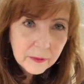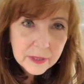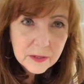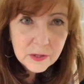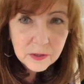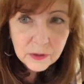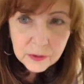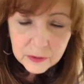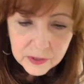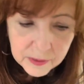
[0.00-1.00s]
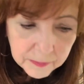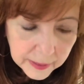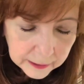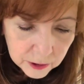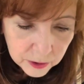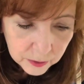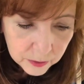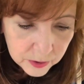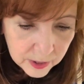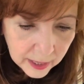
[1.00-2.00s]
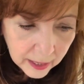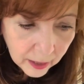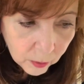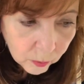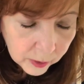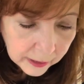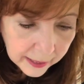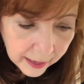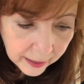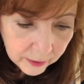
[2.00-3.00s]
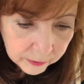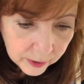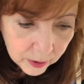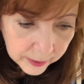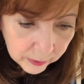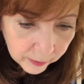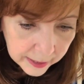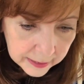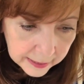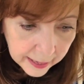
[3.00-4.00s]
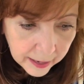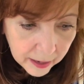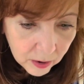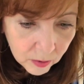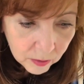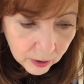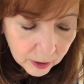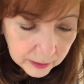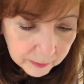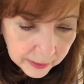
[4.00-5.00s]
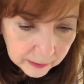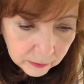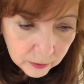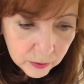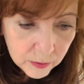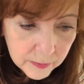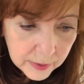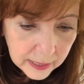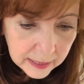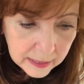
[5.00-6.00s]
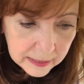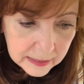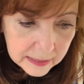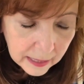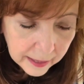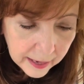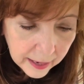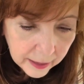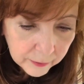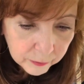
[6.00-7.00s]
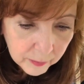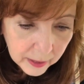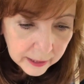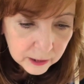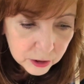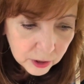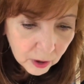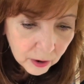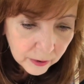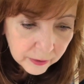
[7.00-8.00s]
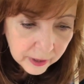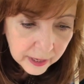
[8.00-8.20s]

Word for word: insert some pictures. What I have going right now on my loom is I have my shawl.